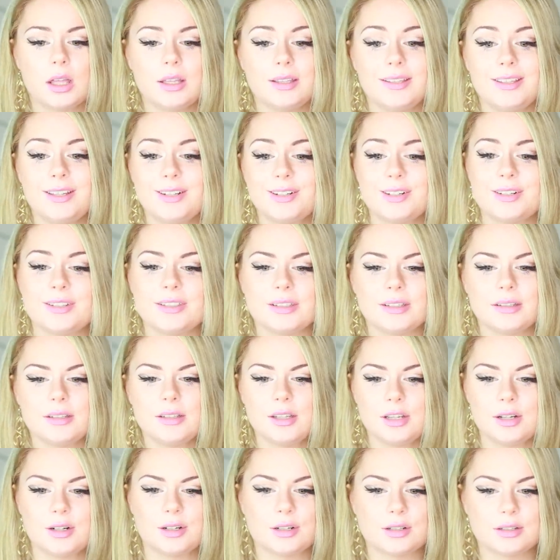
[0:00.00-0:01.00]
years and
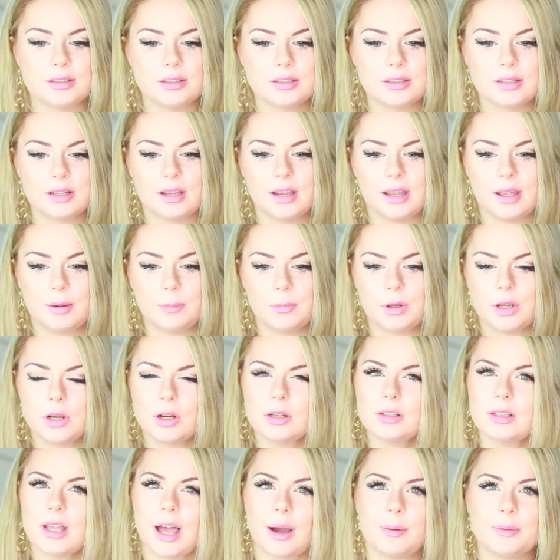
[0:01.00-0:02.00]
years
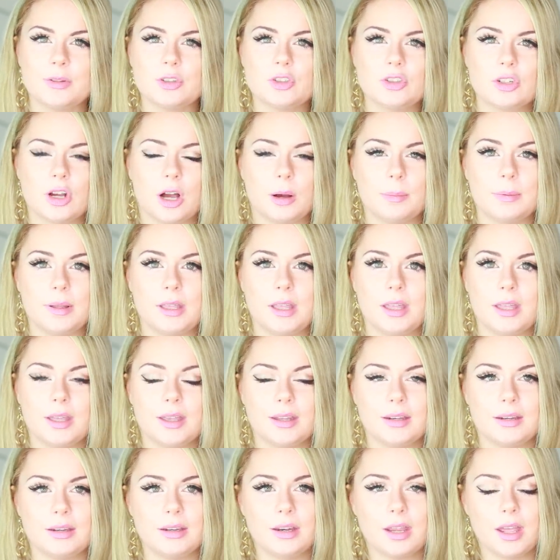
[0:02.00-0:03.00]
because I was chubby
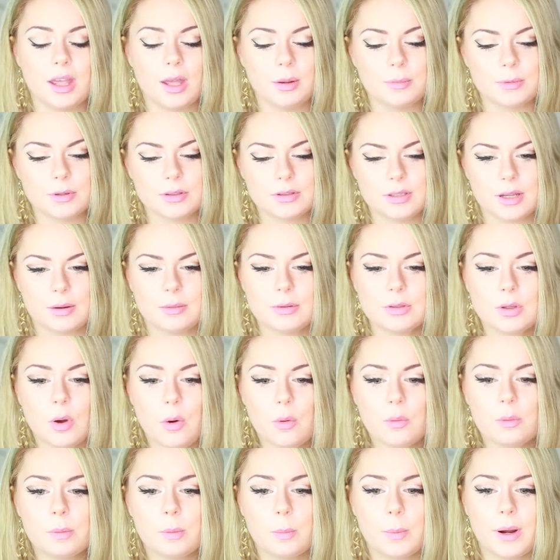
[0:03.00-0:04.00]
and because I was
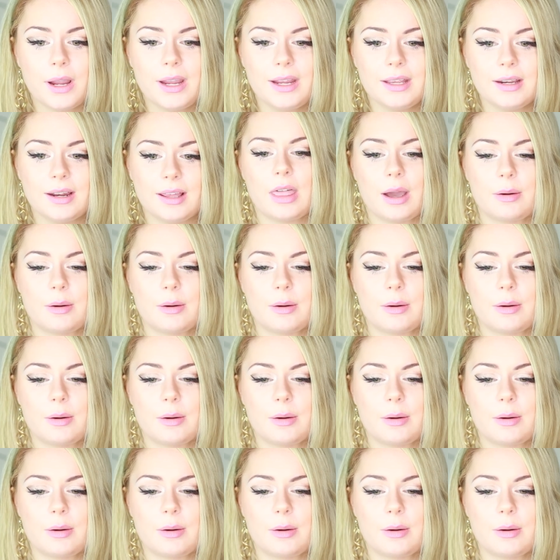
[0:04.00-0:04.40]
overweight.